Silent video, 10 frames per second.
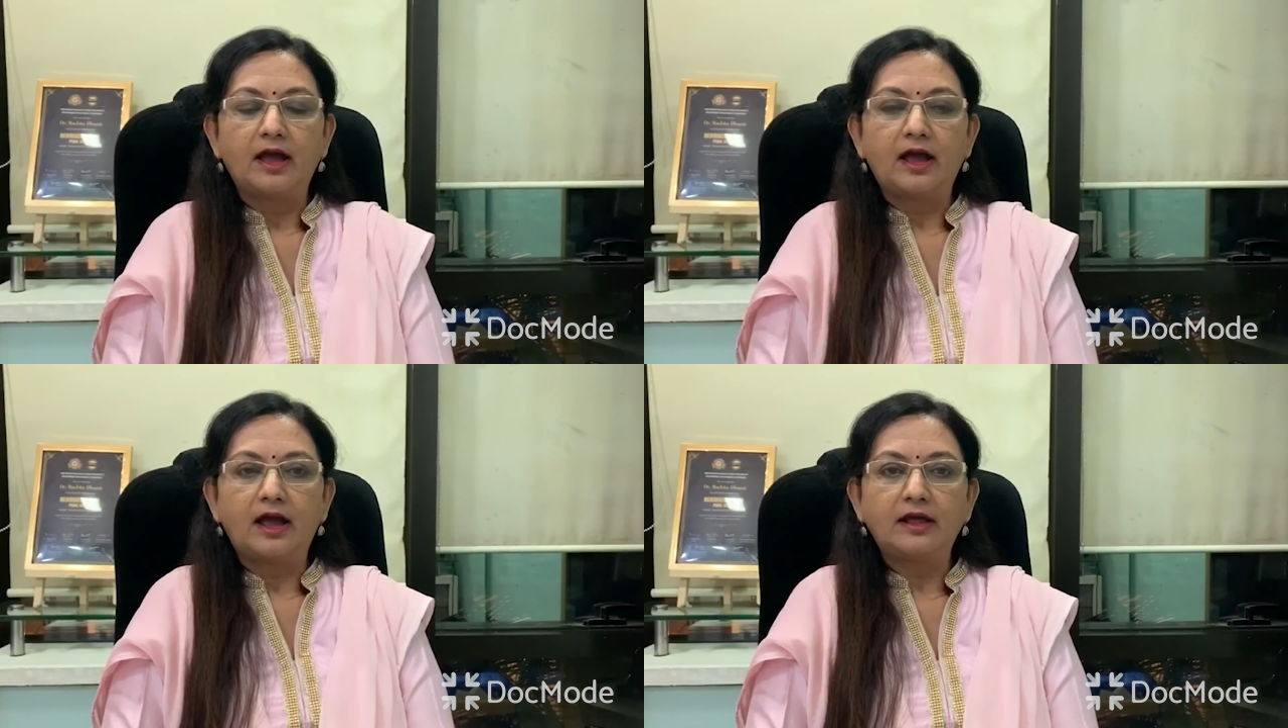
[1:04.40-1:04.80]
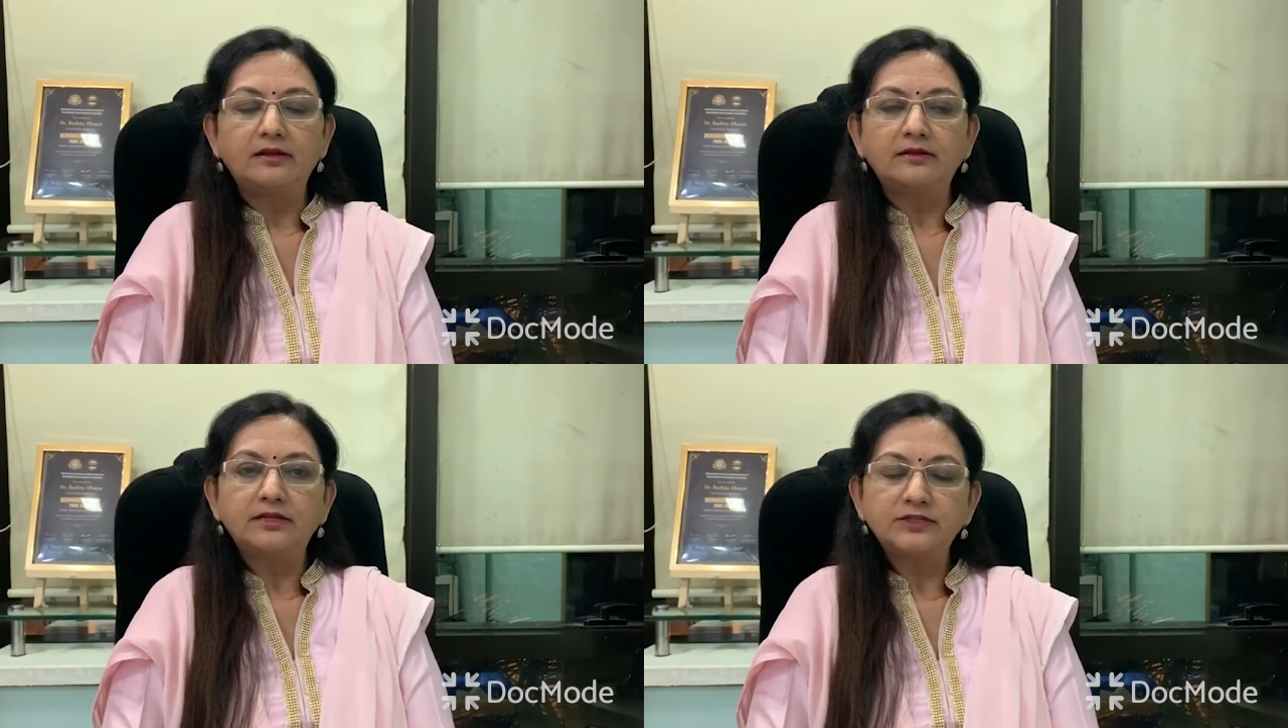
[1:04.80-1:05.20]
and
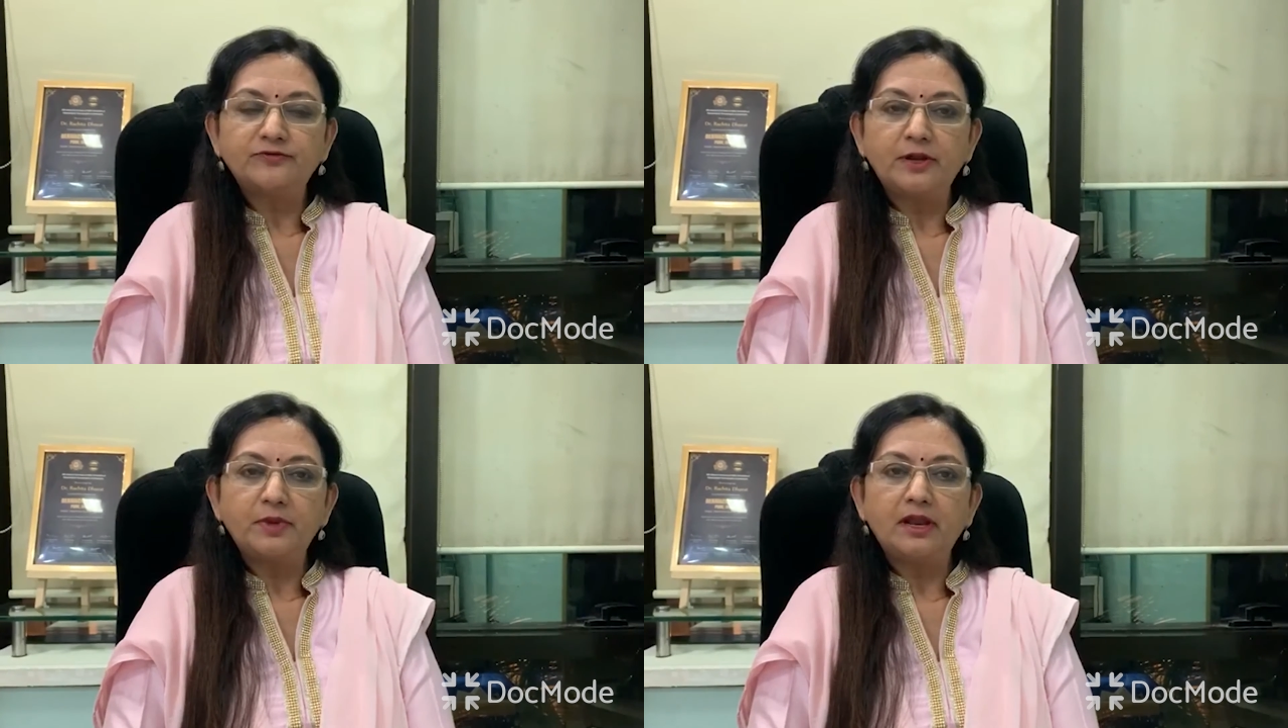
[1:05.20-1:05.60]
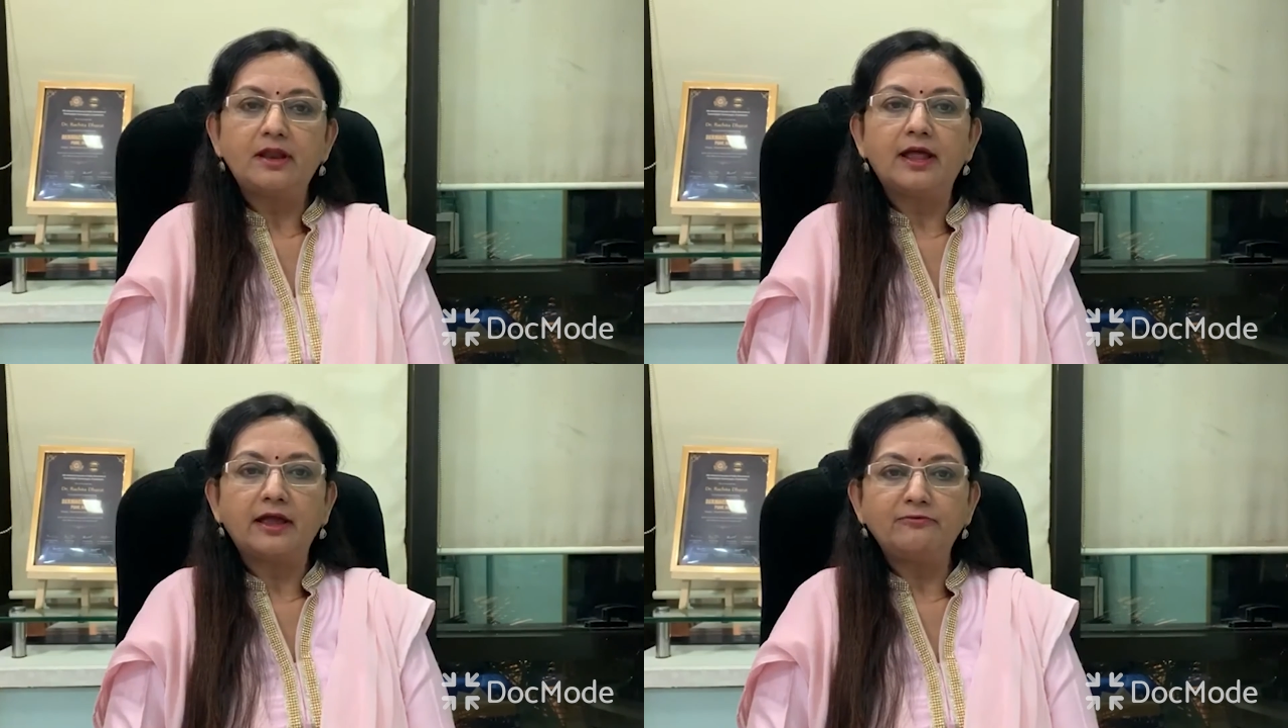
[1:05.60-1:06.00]
this will be
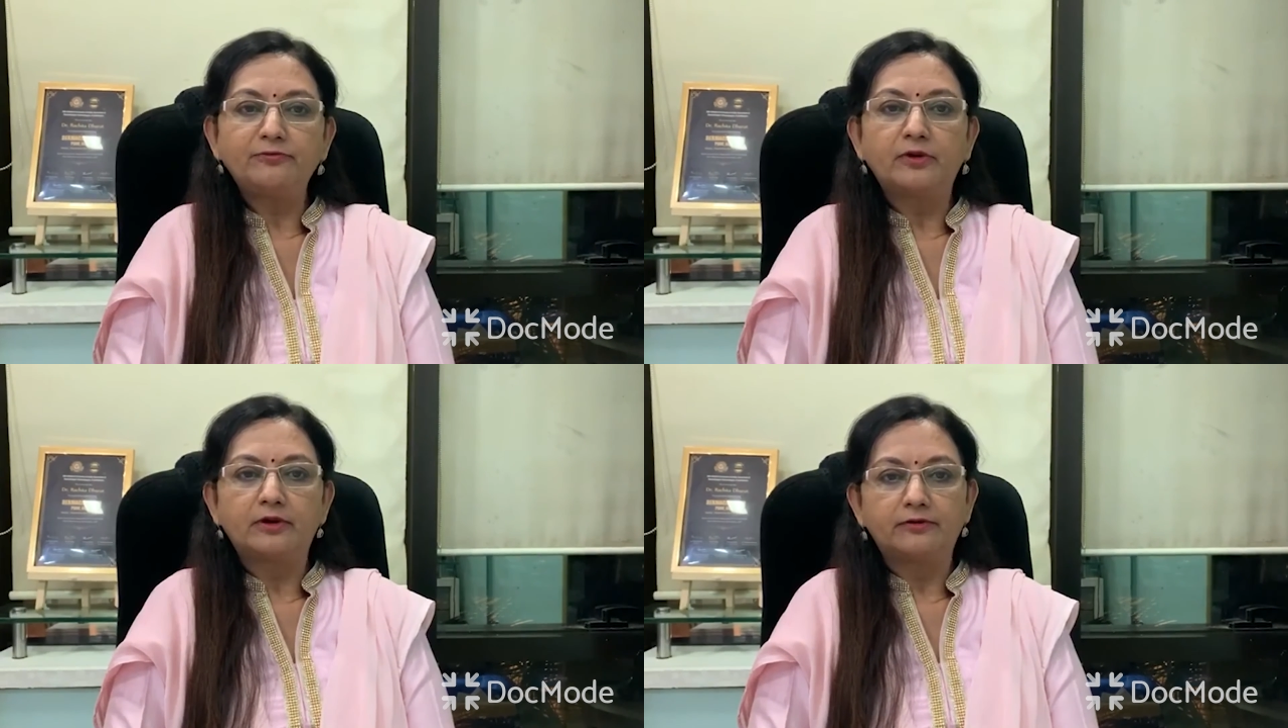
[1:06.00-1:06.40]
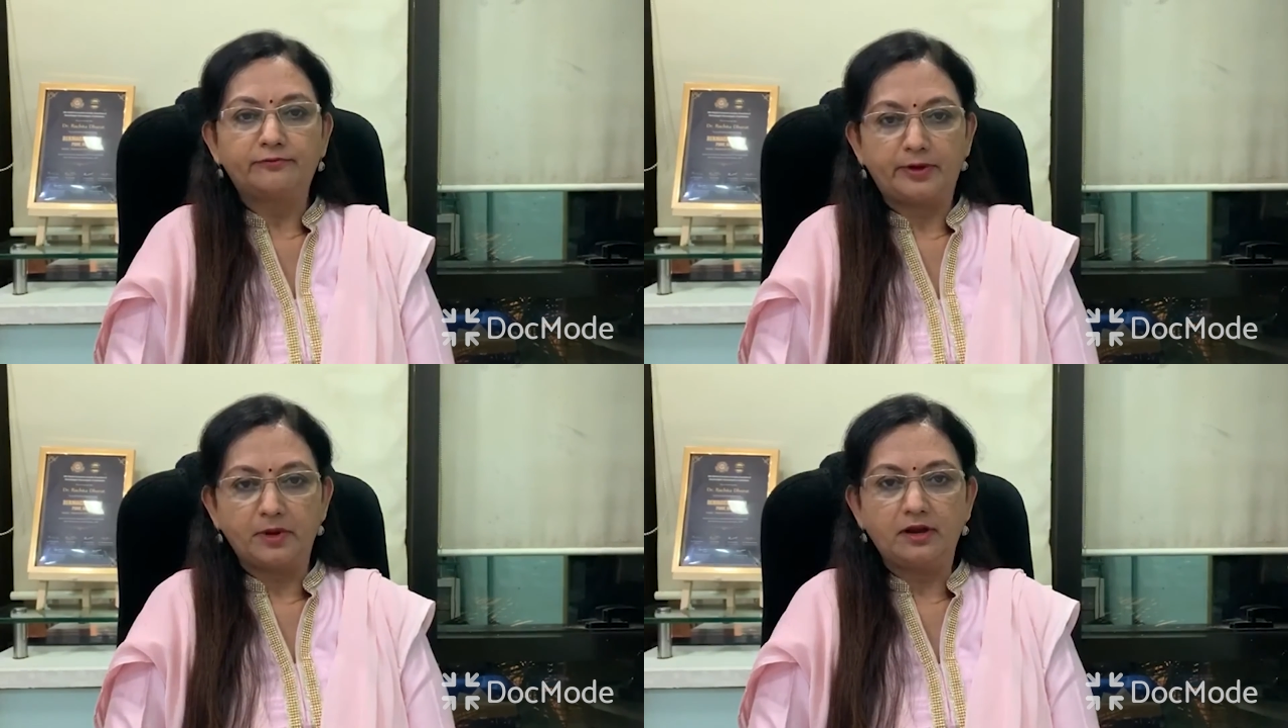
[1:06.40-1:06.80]
live
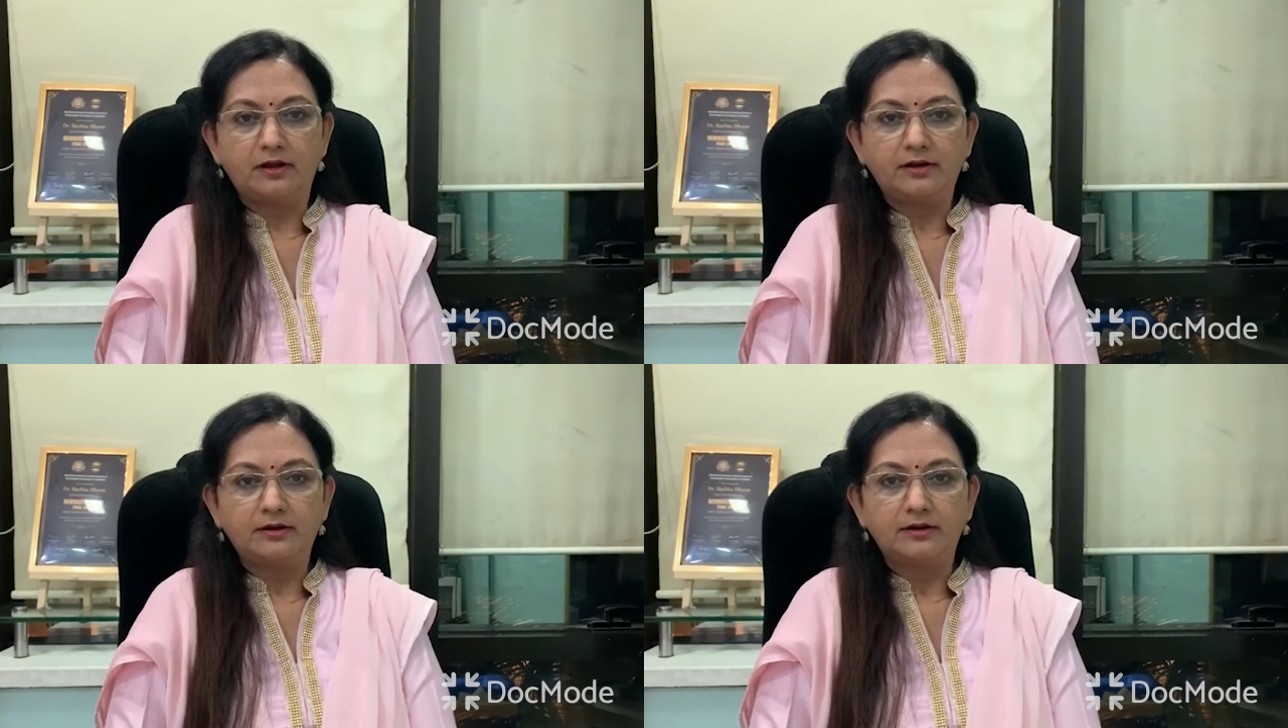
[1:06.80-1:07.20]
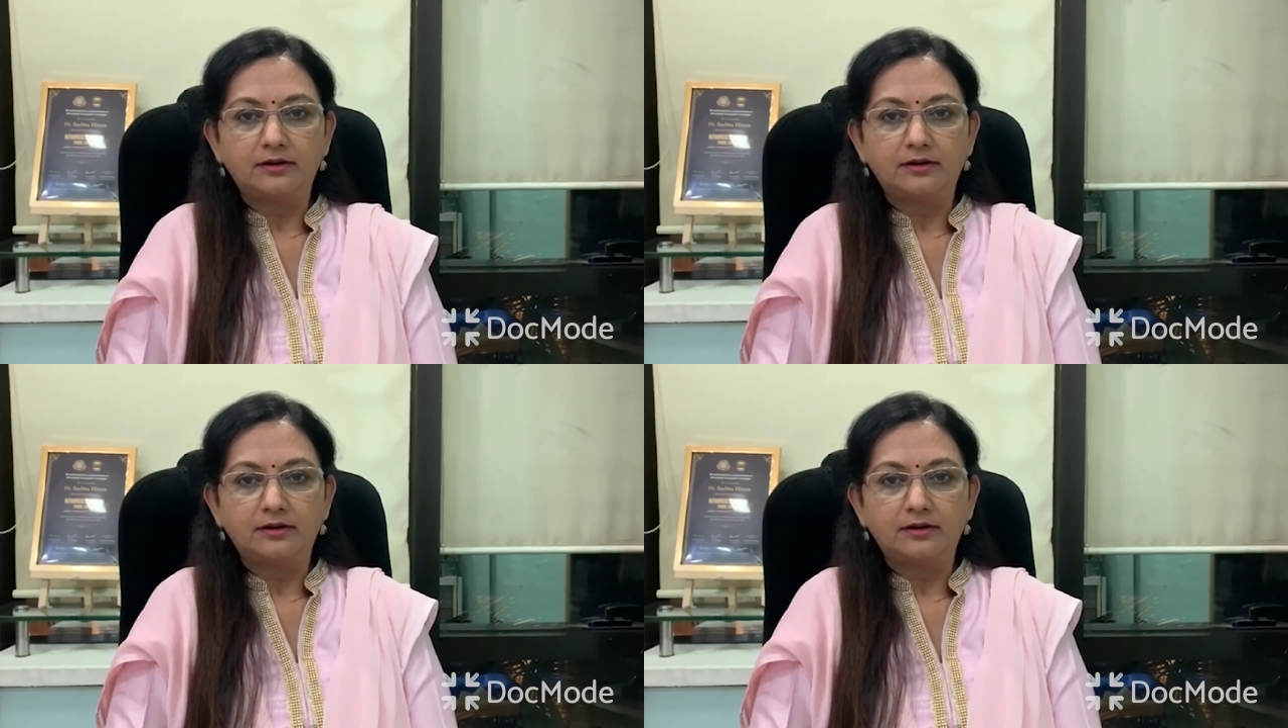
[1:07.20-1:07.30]
webinar.